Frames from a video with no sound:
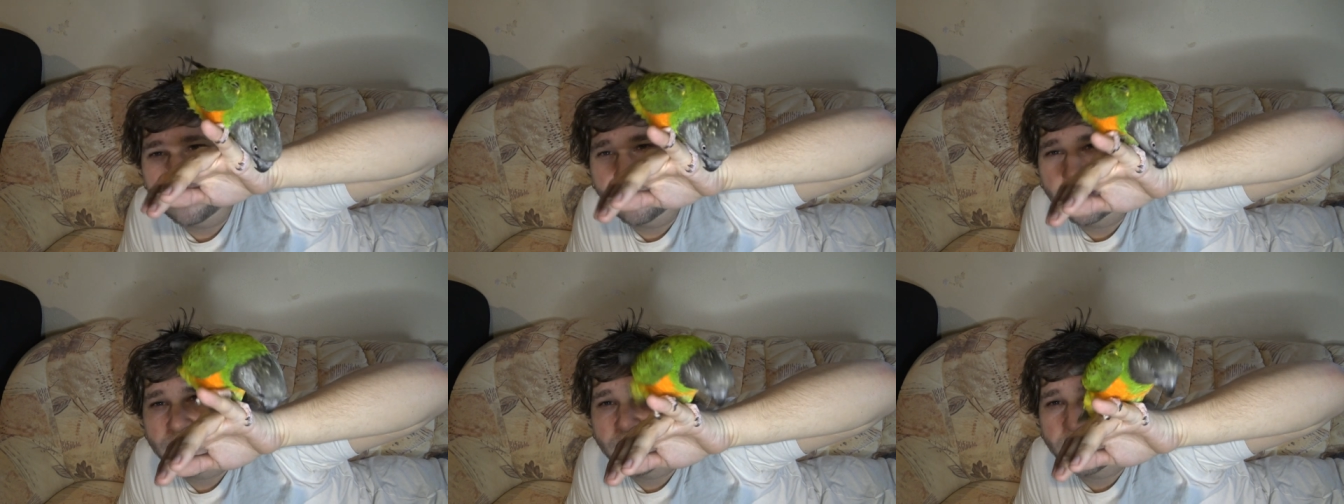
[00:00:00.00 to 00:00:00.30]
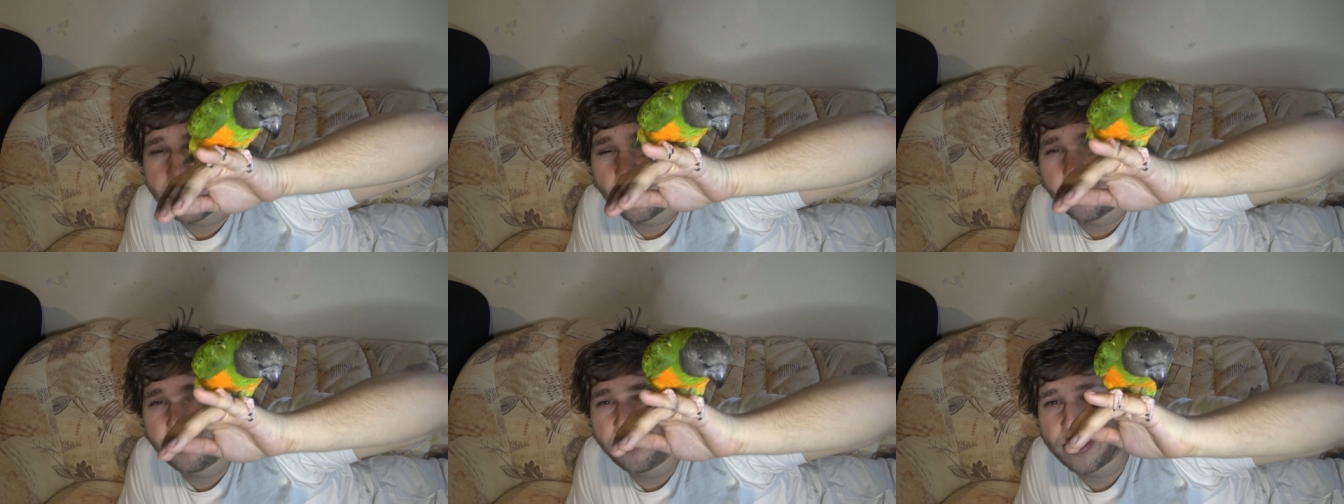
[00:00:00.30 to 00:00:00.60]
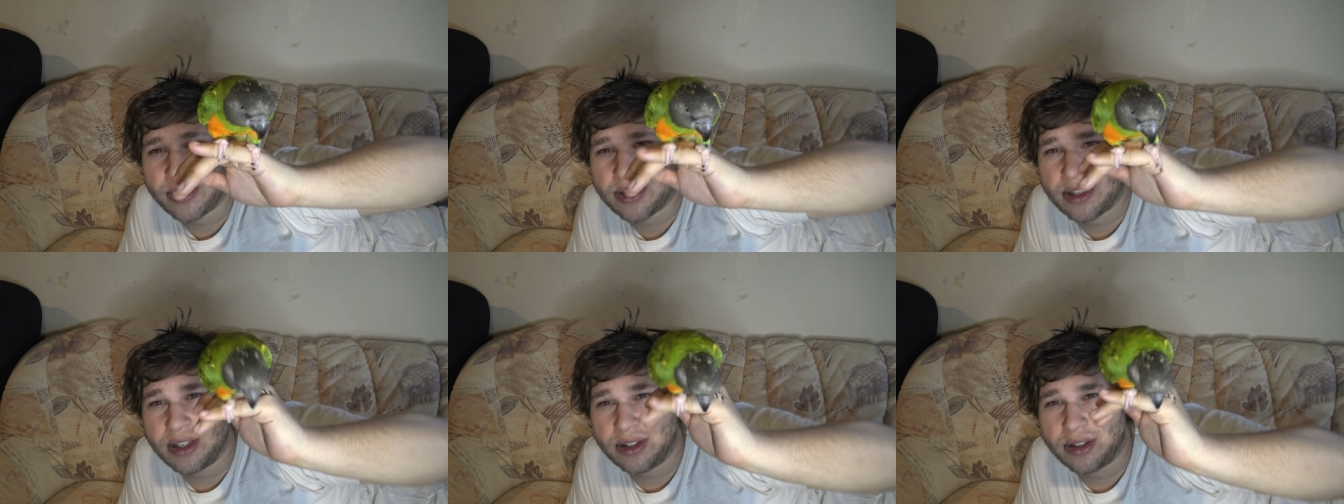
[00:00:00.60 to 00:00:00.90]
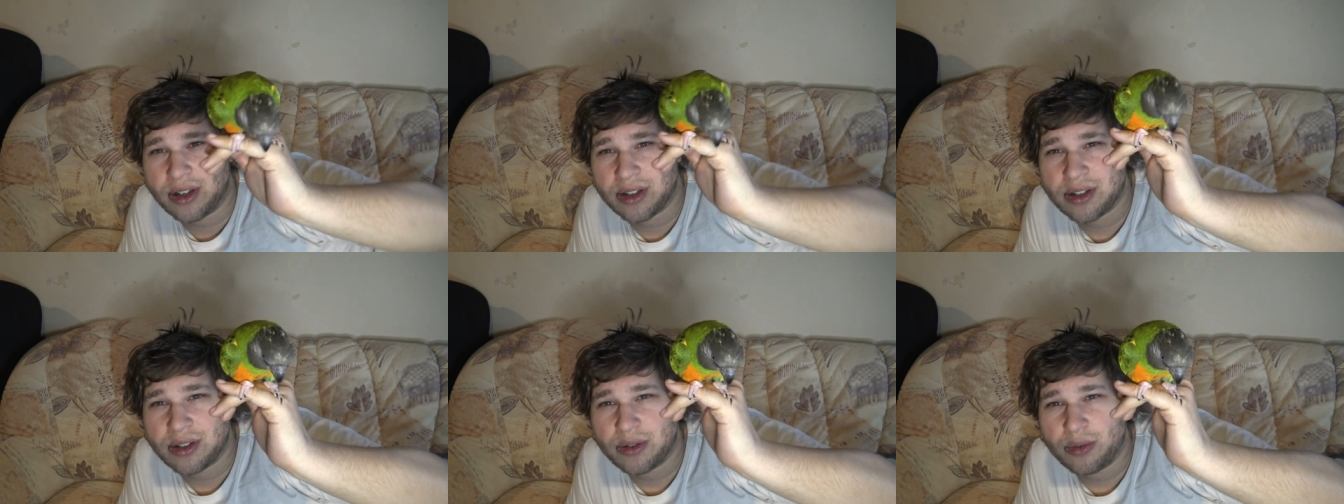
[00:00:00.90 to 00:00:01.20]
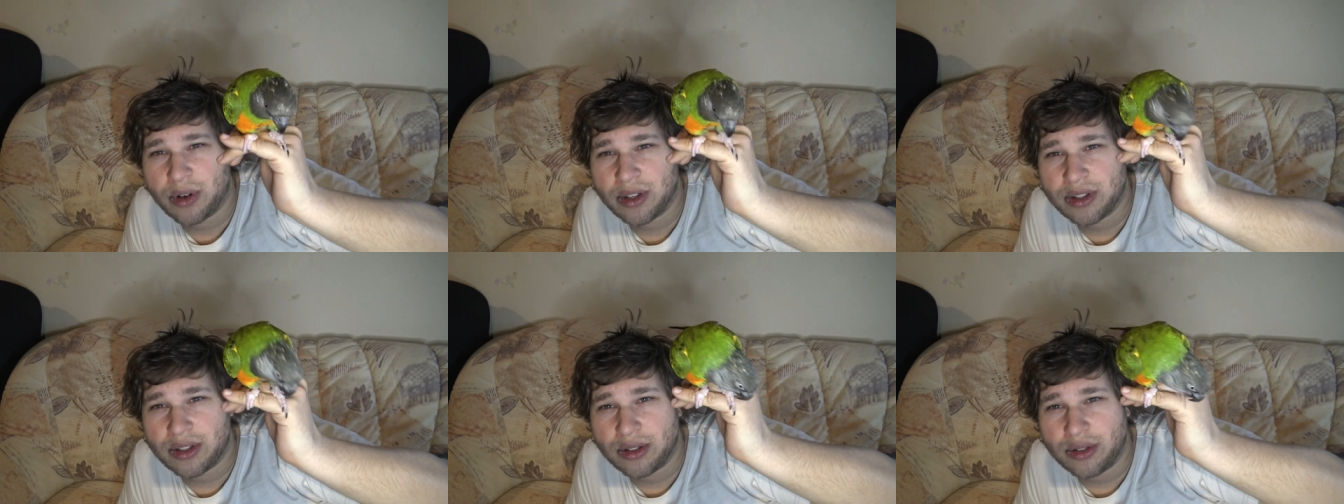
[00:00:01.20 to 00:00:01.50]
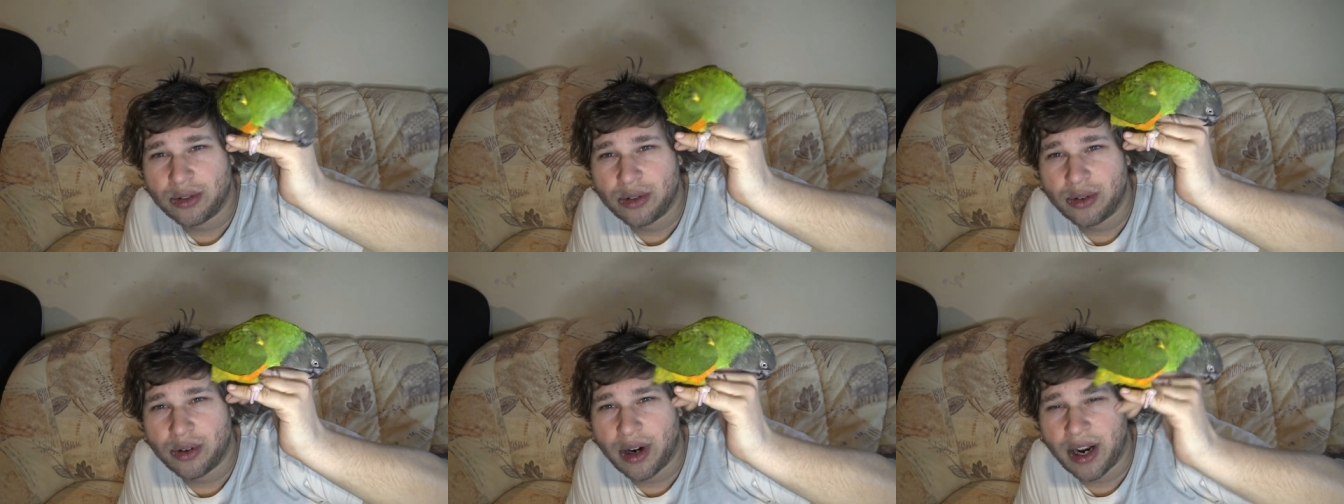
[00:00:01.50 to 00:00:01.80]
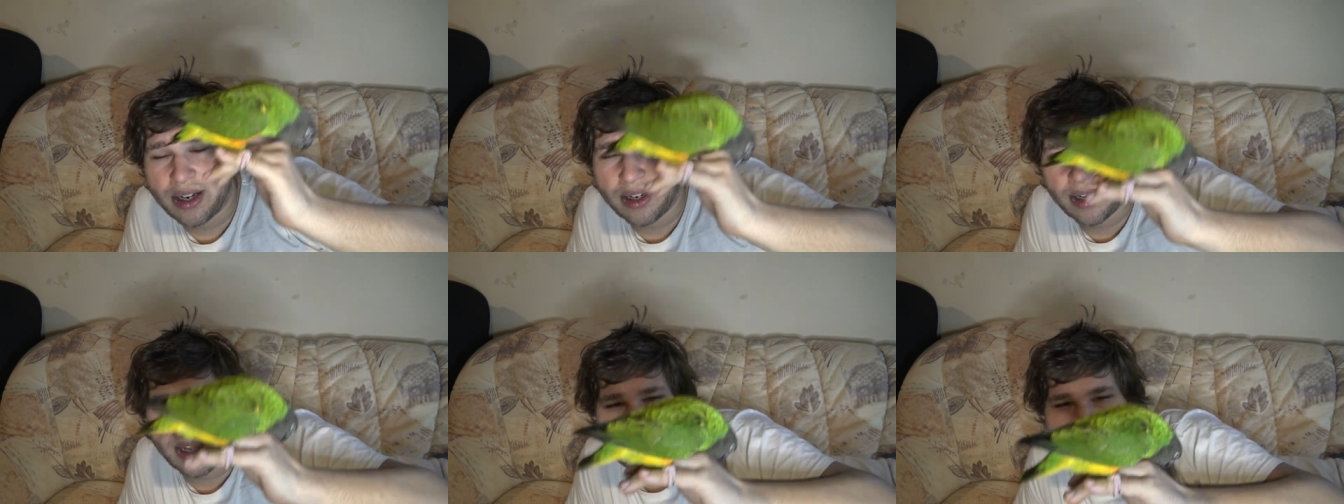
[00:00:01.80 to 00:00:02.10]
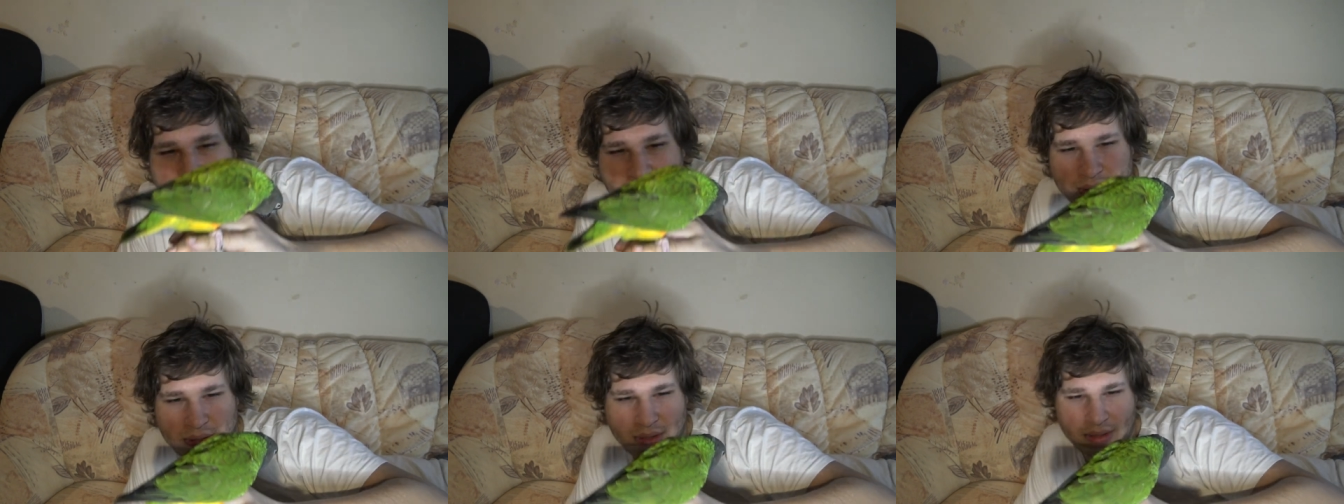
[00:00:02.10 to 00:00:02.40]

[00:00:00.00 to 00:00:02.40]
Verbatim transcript: which he obviously doesn't want to do right now.